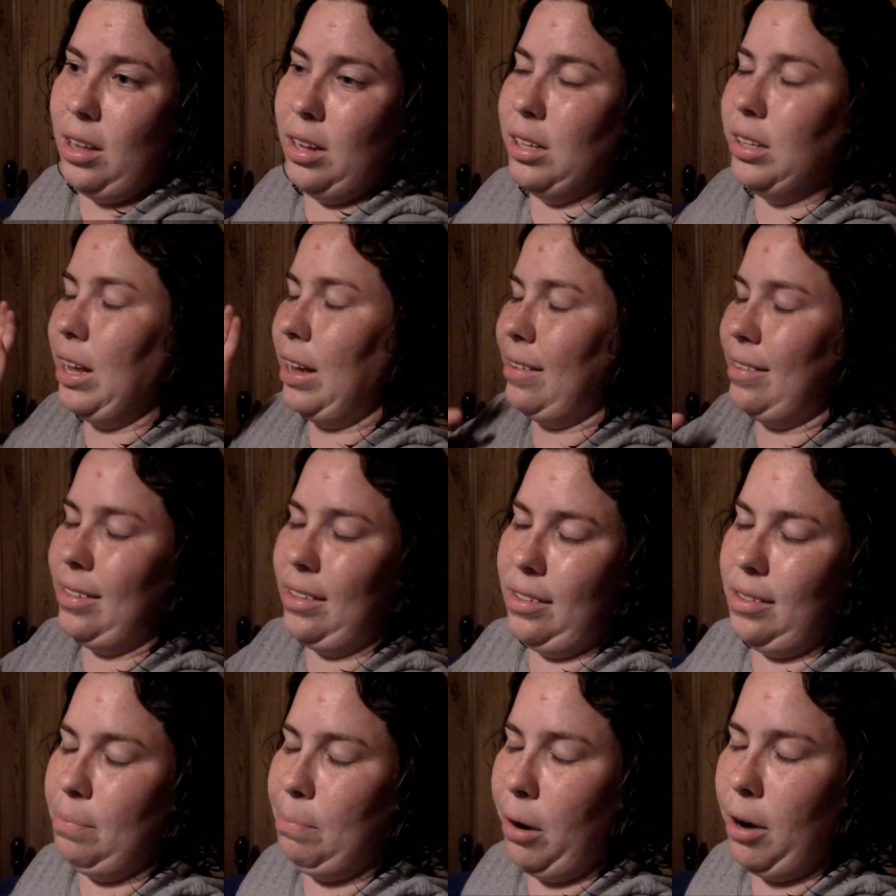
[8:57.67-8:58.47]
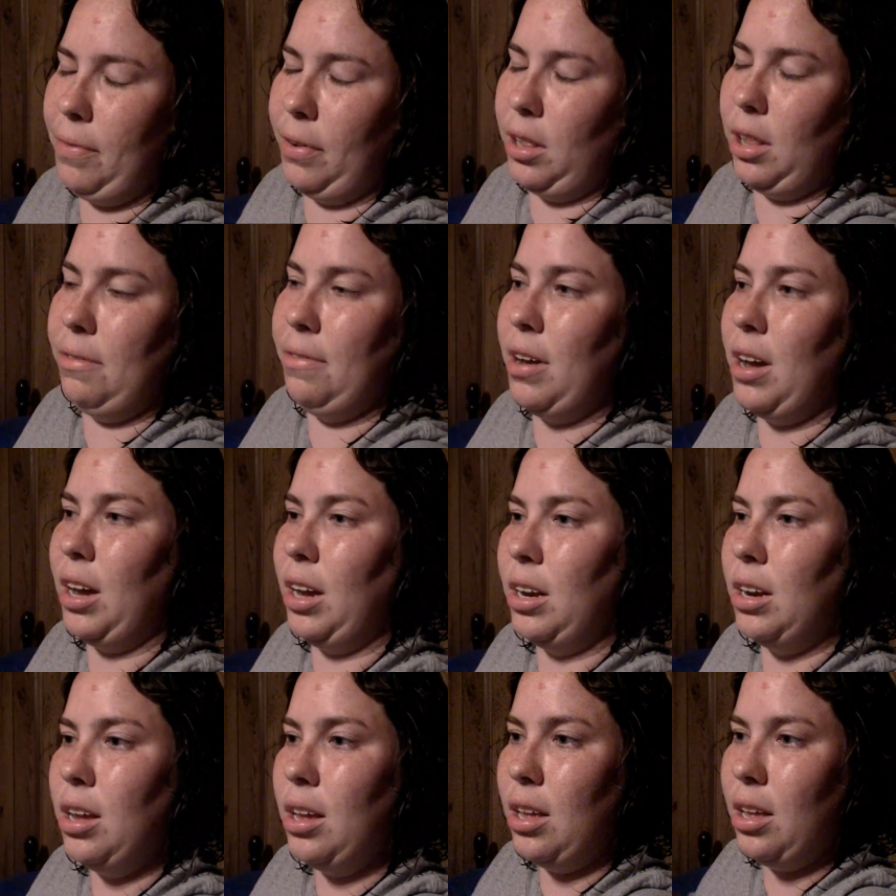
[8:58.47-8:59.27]
less is perfectly
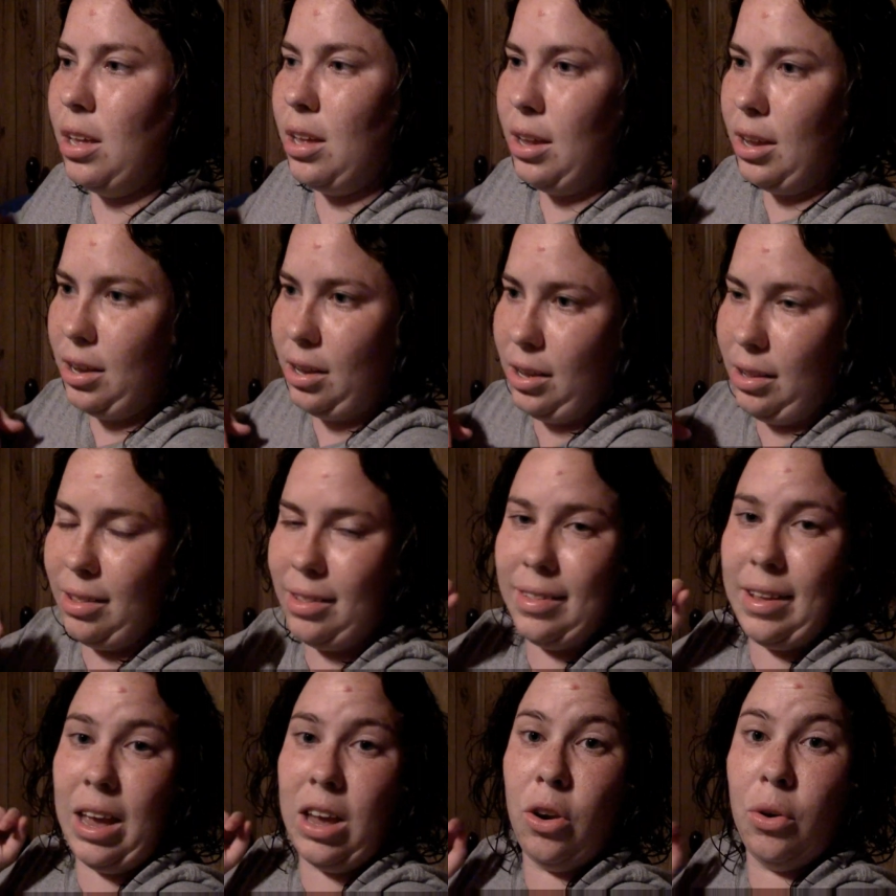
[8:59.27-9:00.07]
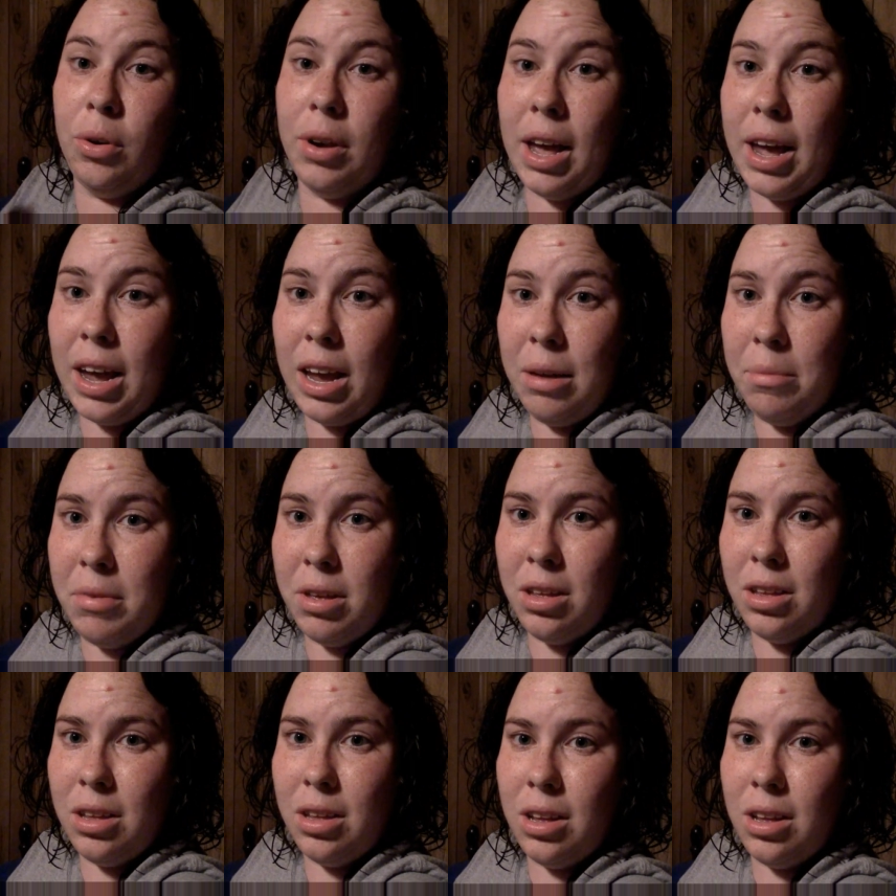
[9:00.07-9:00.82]
fine, and say your name,